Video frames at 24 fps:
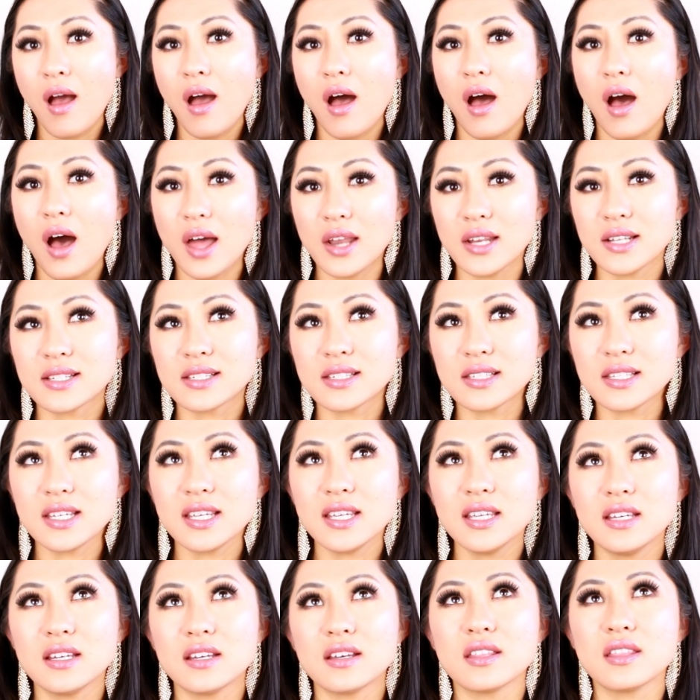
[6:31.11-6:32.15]

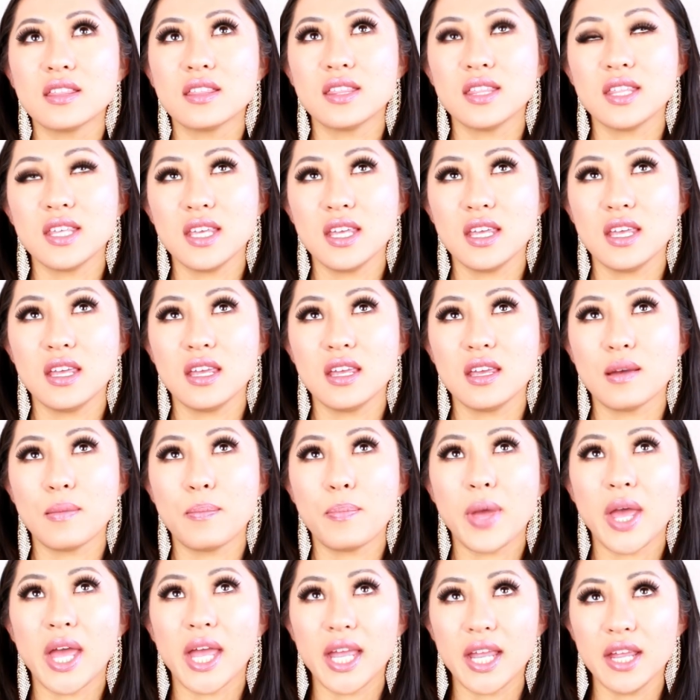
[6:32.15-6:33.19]
Honestly, the
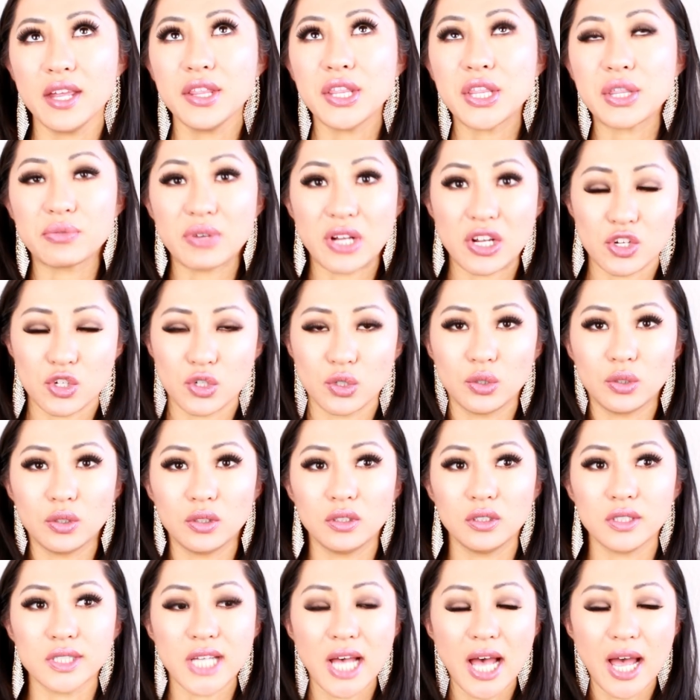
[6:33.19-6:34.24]
pain
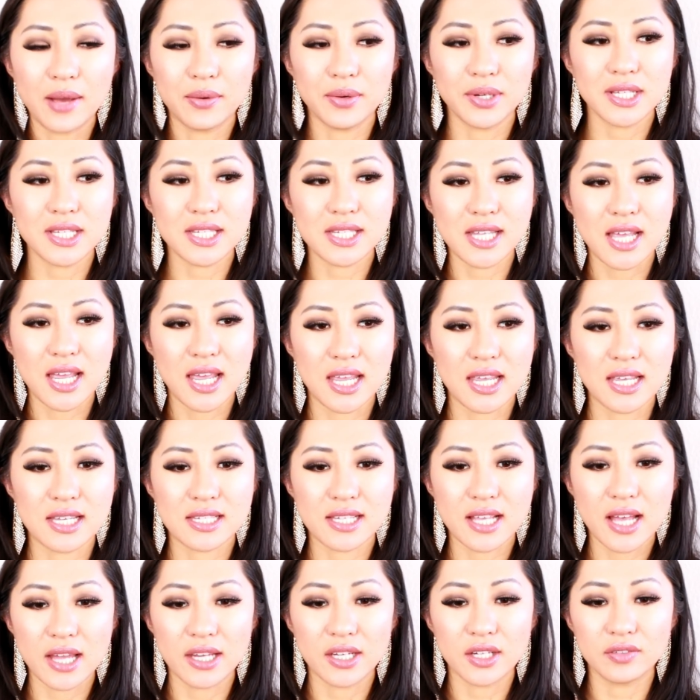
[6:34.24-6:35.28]
threshold I would say is
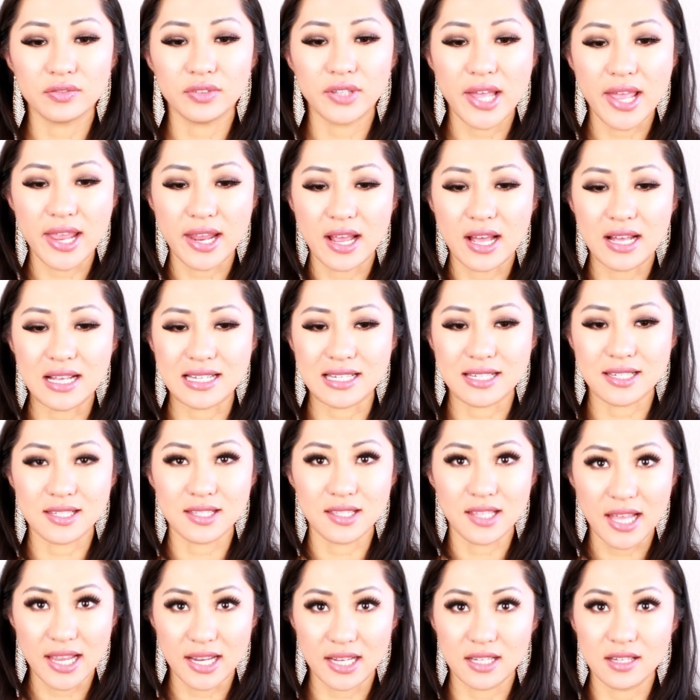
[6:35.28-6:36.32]
kind of like a
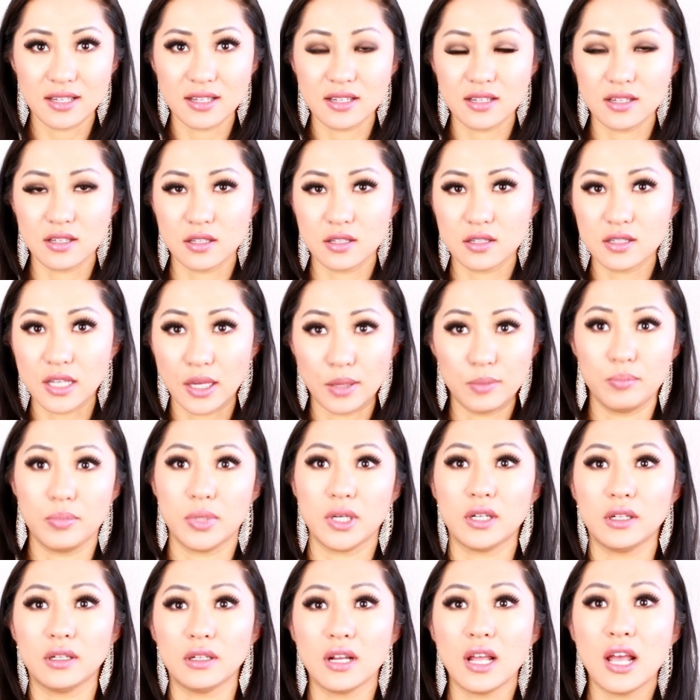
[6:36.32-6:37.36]
slight
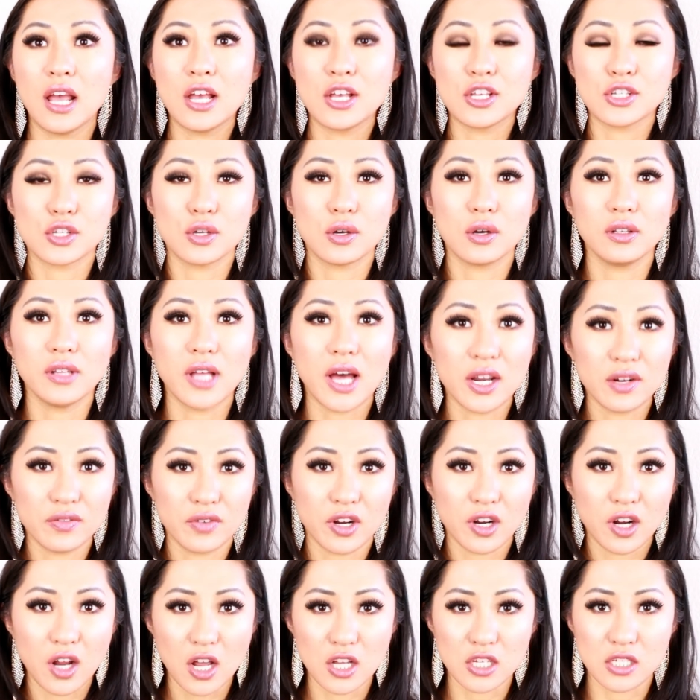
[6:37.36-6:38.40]
sunburn. So a lot of
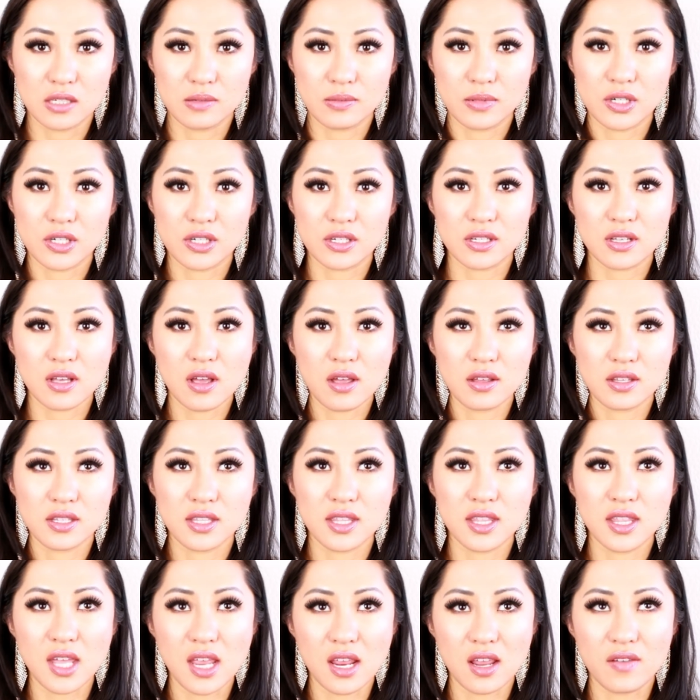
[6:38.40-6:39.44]
our customers
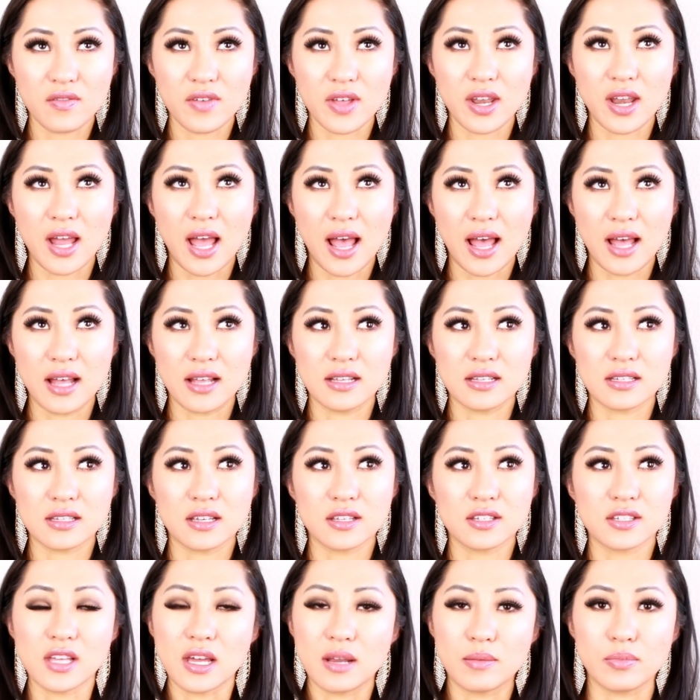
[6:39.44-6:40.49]
think of it as a
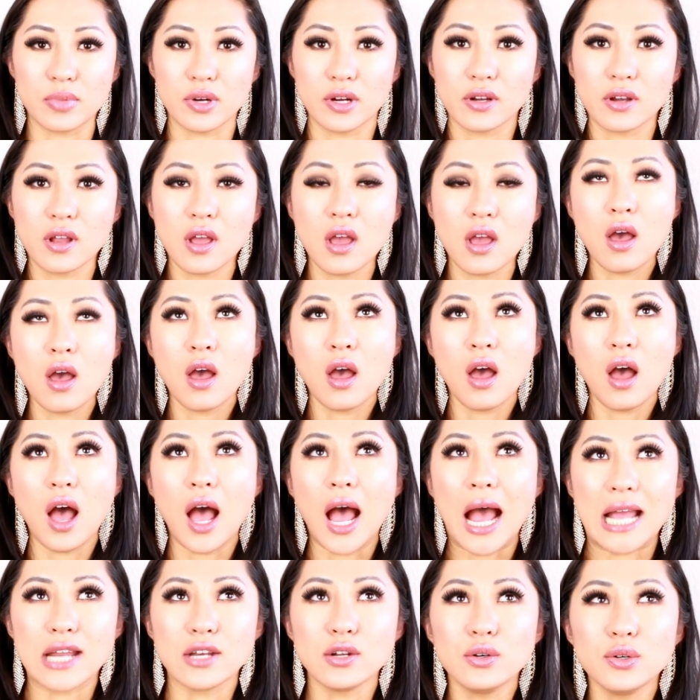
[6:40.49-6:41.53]
sunburn.
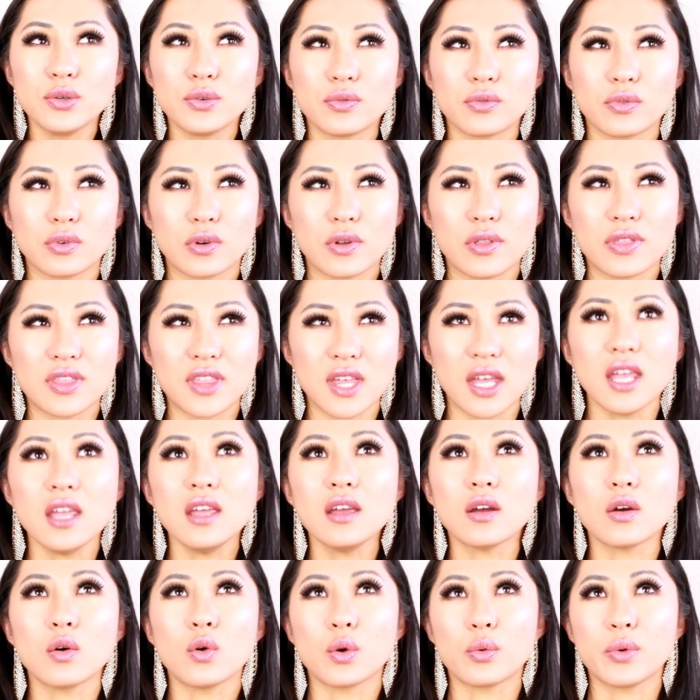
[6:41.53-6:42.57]
I don't
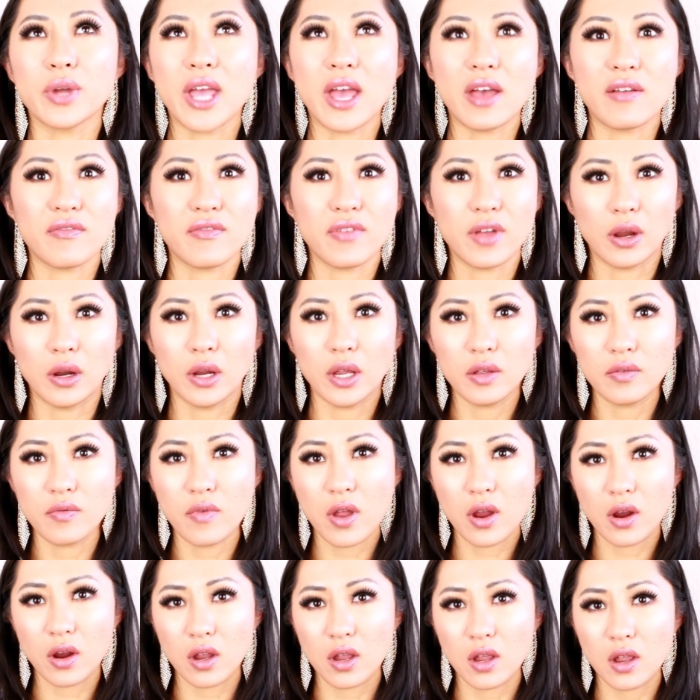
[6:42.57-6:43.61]
think, or we have very,
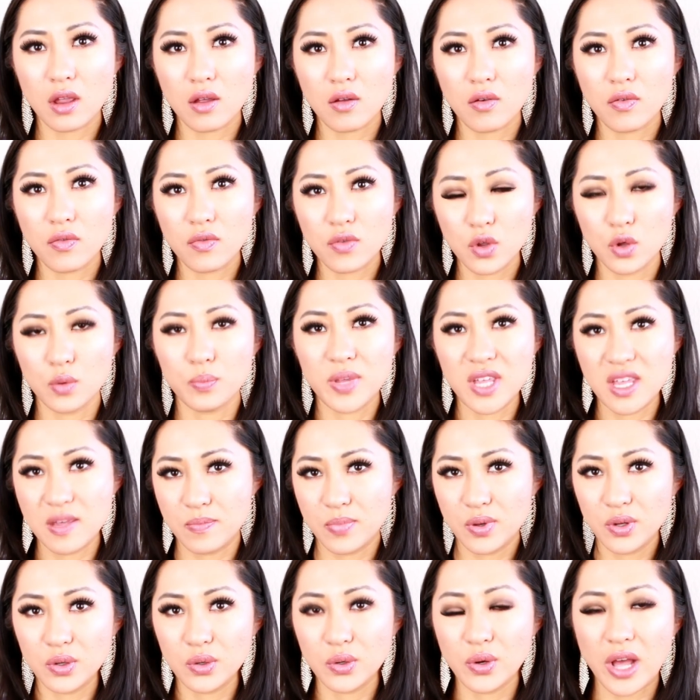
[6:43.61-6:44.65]
very few
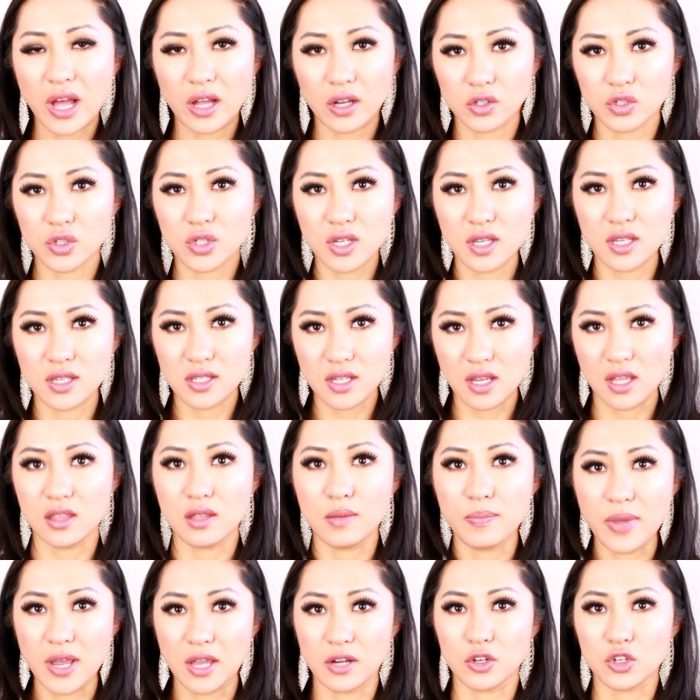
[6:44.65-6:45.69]
people who actually say the
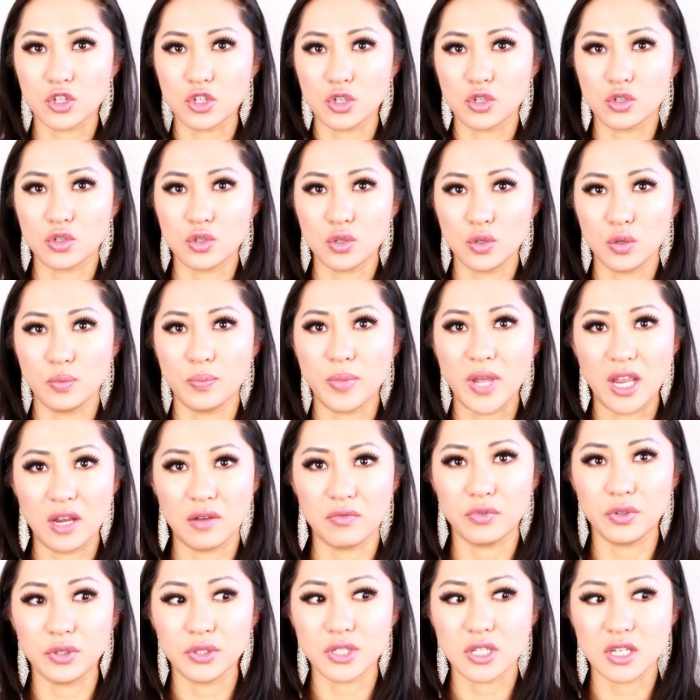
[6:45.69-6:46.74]
Banisher is too
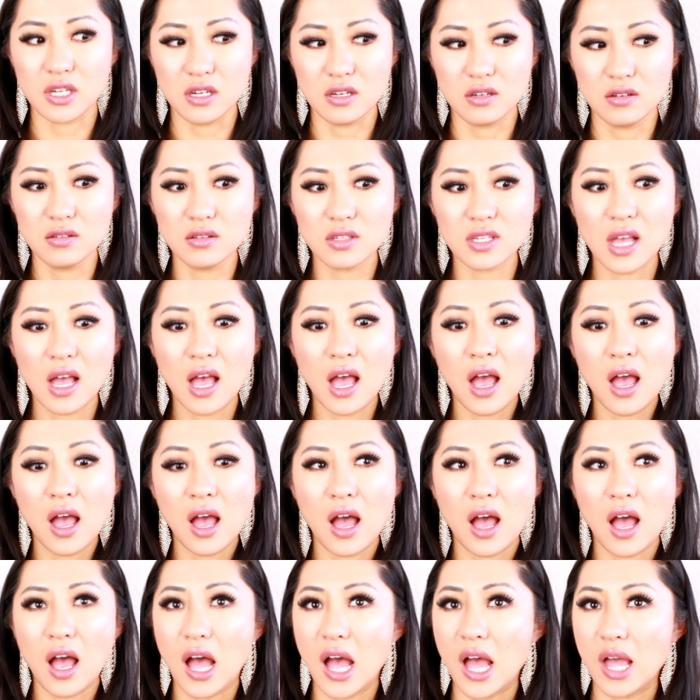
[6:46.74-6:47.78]
painful to use.
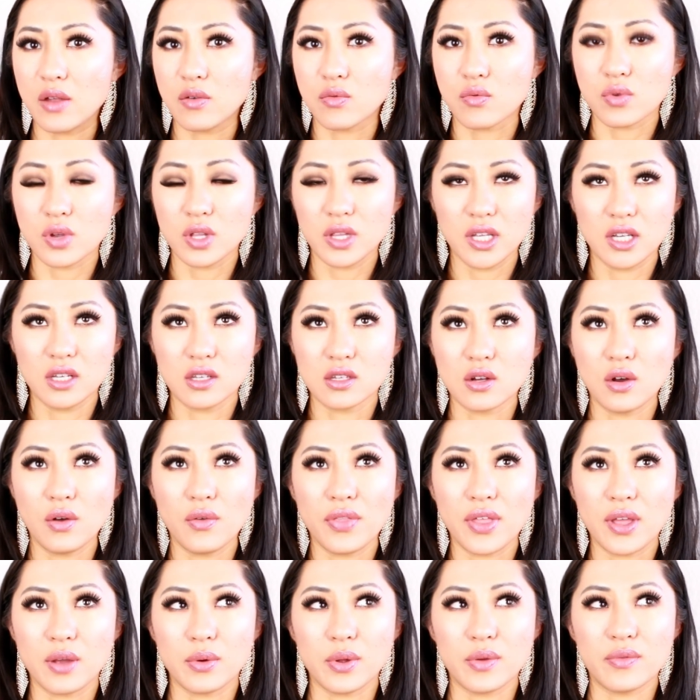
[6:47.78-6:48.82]
I really don't
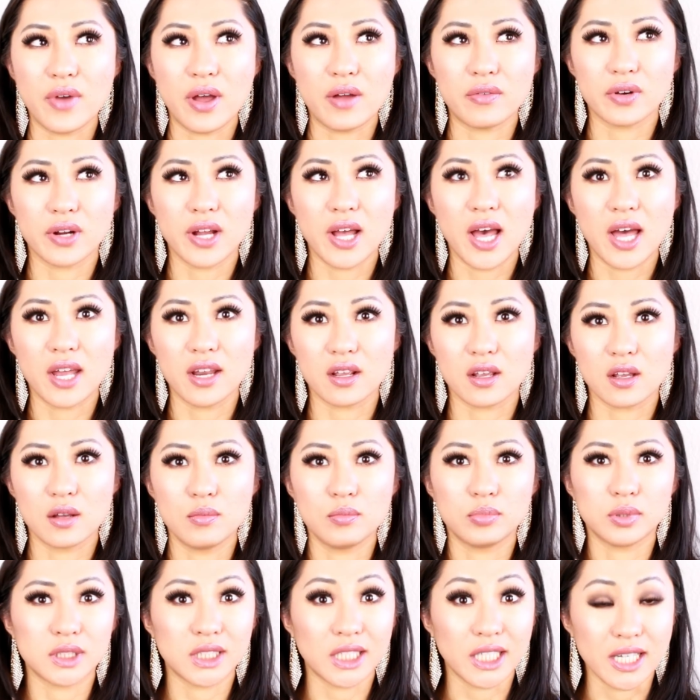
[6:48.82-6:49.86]
think we've ever had a
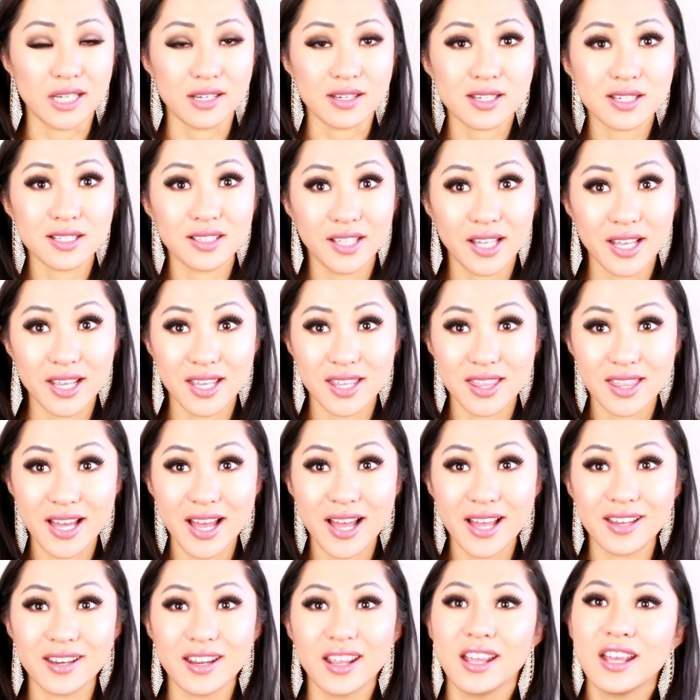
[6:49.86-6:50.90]
complaint like
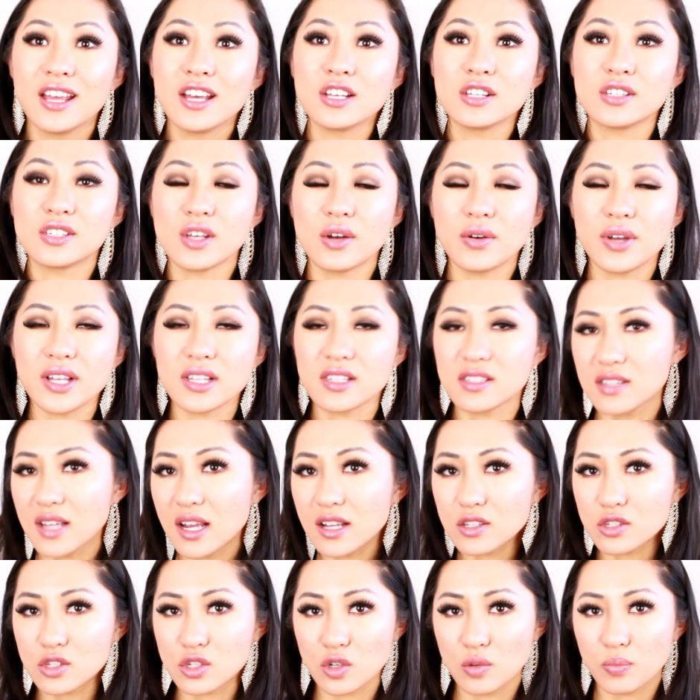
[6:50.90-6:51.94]
that. So it's
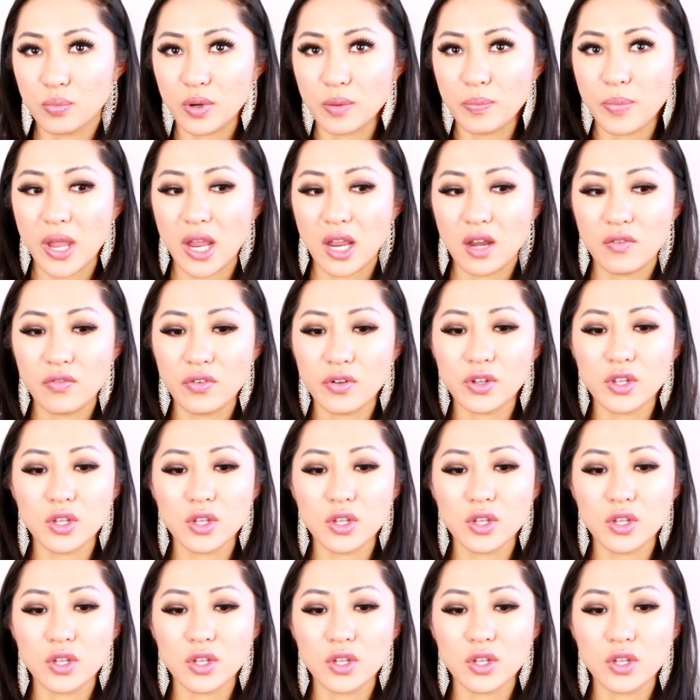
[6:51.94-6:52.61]
not super painful.